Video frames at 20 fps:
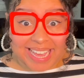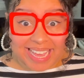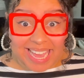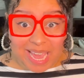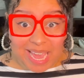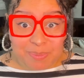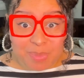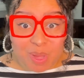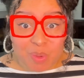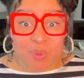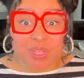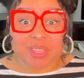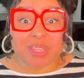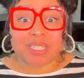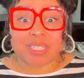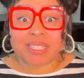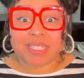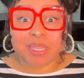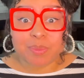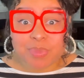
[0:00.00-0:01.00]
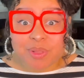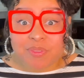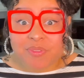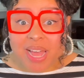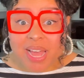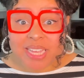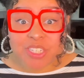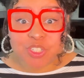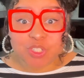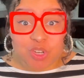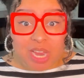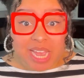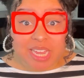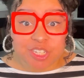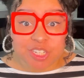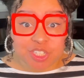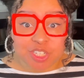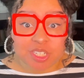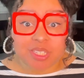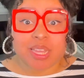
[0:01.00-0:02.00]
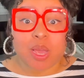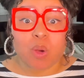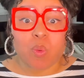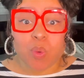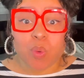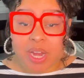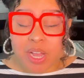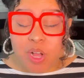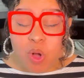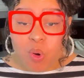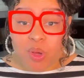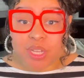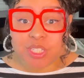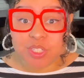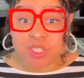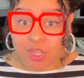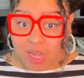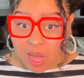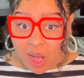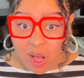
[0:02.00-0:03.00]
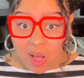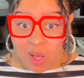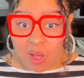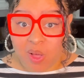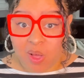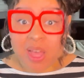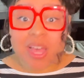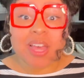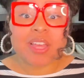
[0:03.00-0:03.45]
came up with the simplified strategy that we're going to call